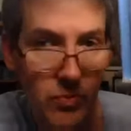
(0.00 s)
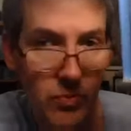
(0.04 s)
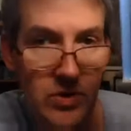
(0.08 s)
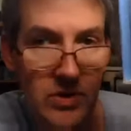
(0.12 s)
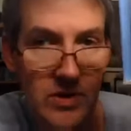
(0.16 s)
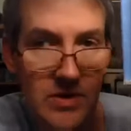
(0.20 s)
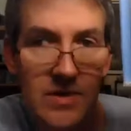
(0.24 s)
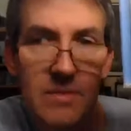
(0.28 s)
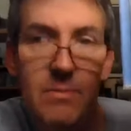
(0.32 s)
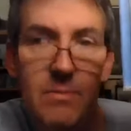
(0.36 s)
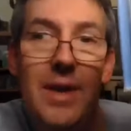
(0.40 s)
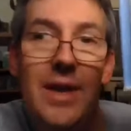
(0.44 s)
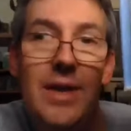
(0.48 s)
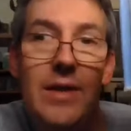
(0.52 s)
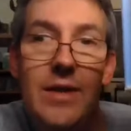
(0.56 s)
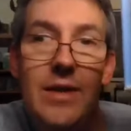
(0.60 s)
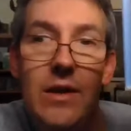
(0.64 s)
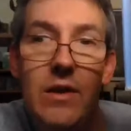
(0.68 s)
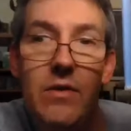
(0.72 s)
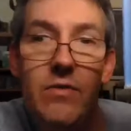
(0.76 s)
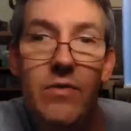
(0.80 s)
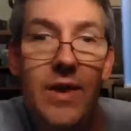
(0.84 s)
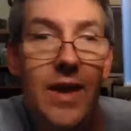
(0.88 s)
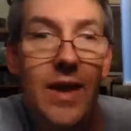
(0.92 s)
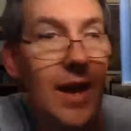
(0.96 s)
This is a band
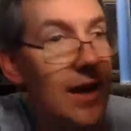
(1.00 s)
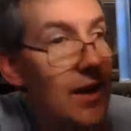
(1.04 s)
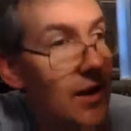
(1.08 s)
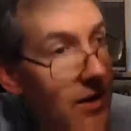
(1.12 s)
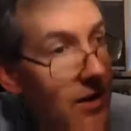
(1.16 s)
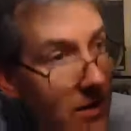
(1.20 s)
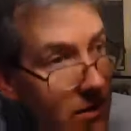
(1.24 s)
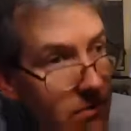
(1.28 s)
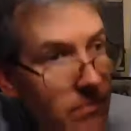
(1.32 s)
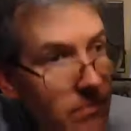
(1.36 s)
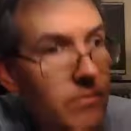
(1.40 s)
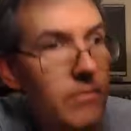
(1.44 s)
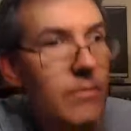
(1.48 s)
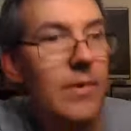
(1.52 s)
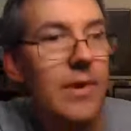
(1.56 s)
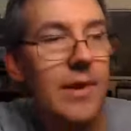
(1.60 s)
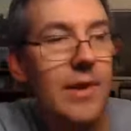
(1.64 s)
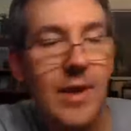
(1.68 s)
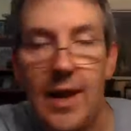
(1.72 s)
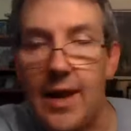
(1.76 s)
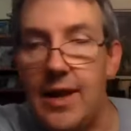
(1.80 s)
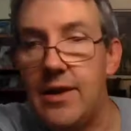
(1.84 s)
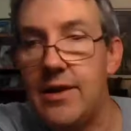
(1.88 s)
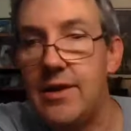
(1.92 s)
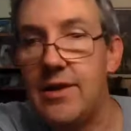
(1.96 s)
out of Canada.
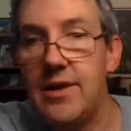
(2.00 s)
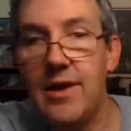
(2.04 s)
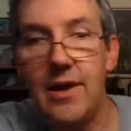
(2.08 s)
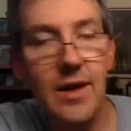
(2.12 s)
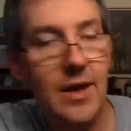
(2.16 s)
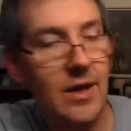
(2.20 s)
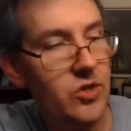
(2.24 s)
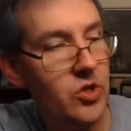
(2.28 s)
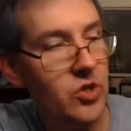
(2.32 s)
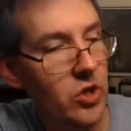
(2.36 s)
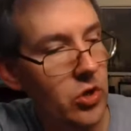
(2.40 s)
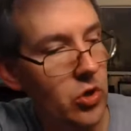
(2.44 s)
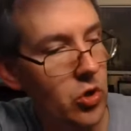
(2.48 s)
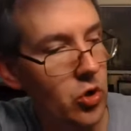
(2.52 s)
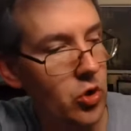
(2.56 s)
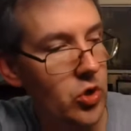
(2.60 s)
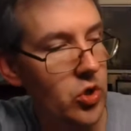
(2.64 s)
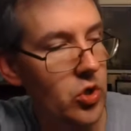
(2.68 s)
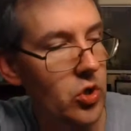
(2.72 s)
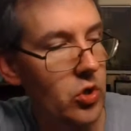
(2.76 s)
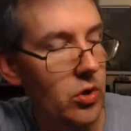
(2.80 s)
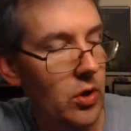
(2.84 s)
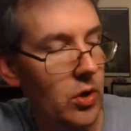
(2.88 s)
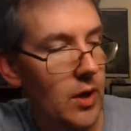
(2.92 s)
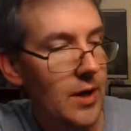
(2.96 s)
Canada has a
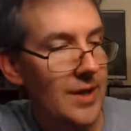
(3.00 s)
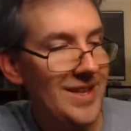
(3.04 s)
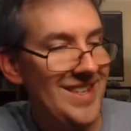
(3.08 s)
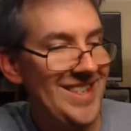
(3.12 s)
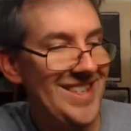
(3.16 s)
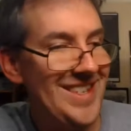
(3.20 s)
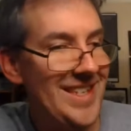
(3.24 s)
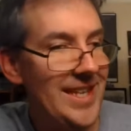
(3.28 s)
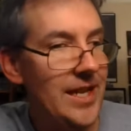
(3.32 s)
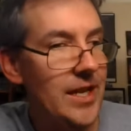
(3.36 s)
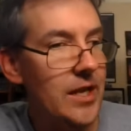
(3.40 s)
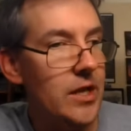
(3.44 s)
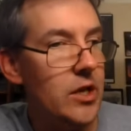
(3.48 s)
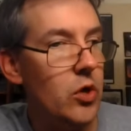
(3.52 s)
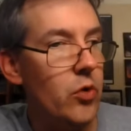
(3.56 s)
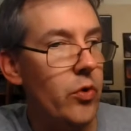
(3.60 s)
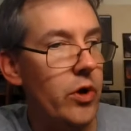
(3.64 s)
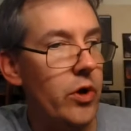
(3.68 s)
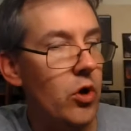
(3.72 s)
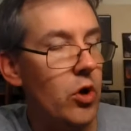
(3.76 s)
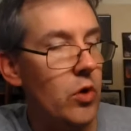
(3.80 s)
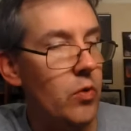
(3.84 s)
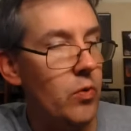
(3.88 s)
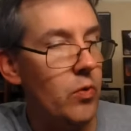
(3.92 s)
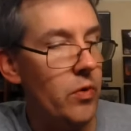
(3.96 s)
good scene
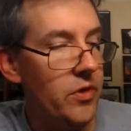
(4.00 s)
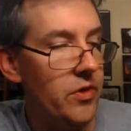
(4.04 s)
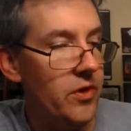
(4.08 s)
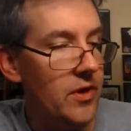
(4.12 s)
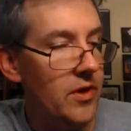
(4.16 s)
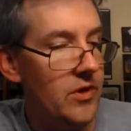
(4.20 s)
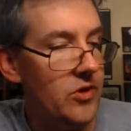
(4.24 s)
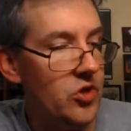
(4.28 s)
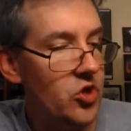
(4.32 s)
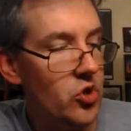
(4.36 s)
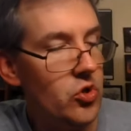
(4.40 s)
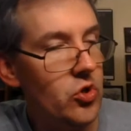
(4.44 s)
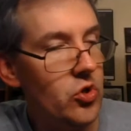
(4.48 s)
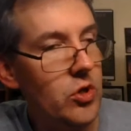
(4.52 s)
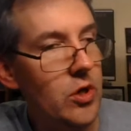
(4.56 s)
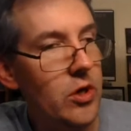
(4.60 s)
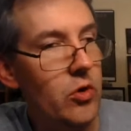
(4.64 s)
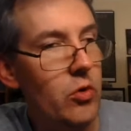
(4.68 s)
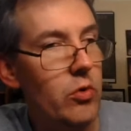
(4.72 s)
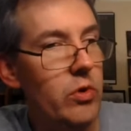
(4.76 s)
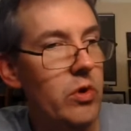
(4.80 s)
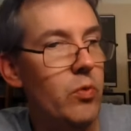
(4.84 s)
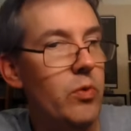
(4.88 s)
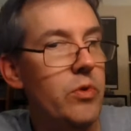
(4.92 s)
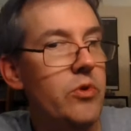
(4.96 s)
going on with this, not
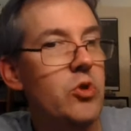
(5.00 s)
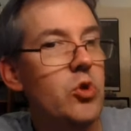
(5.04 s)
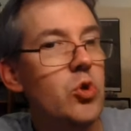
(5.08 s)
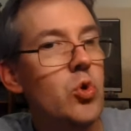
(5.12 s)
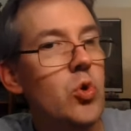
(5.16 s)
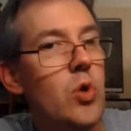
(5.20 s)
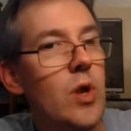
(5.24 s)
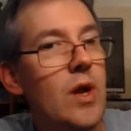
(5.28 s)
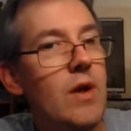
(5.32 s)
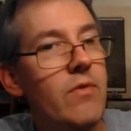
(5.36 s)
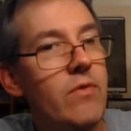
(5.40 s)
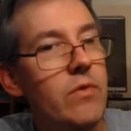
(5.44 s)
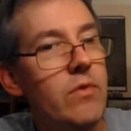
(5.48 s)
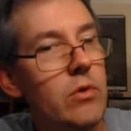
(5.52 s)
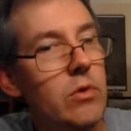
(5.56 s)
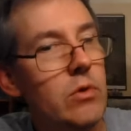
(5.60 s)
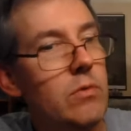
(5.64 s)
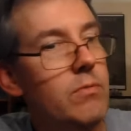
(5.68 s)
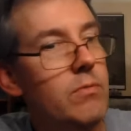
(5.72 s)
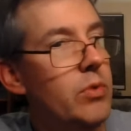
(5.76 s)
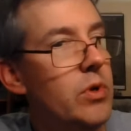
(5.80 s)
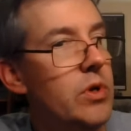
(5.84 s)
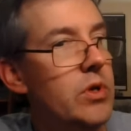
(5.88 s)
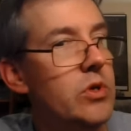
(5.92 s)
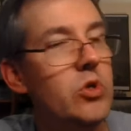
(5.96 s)
only with Traveler,
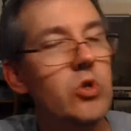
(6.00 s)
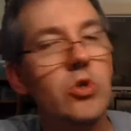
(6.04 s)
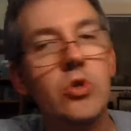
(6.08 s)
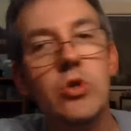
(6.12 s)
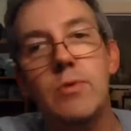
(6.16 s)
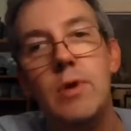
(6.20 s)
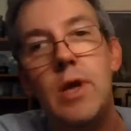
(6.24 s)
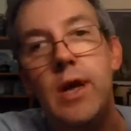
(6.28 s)
but